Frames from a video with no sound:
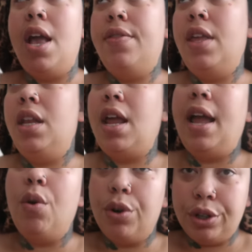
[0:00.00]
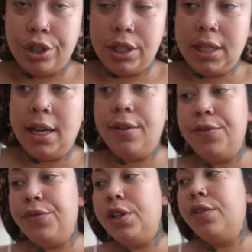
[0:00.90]
and then I order her stuff
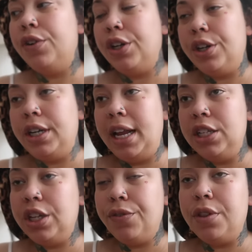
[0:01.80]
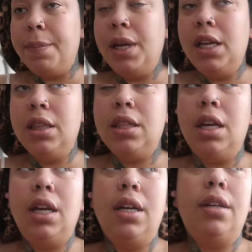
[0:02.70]
for her and A J for the month.
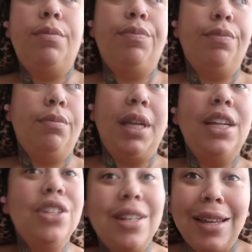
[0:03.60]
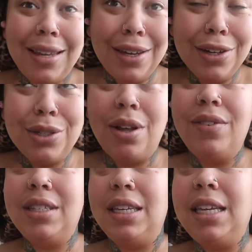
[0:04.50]
Um, but A J's not here, so
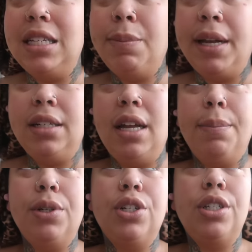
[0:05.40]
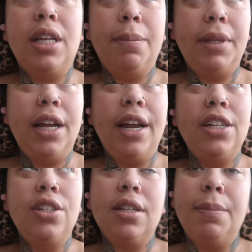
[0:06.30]
obviously he's buying diapers up there. A
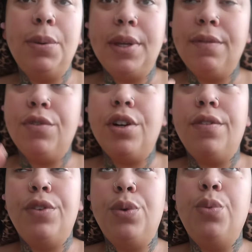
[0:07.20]
J's gonna be with him for a few